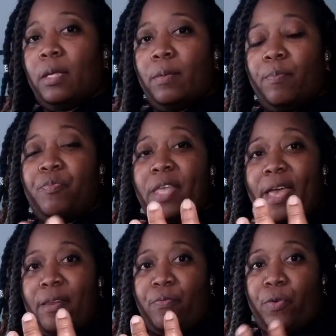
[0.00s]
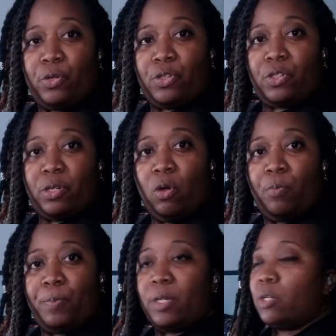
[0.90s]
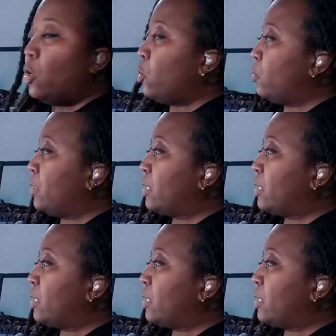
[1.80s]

that first open note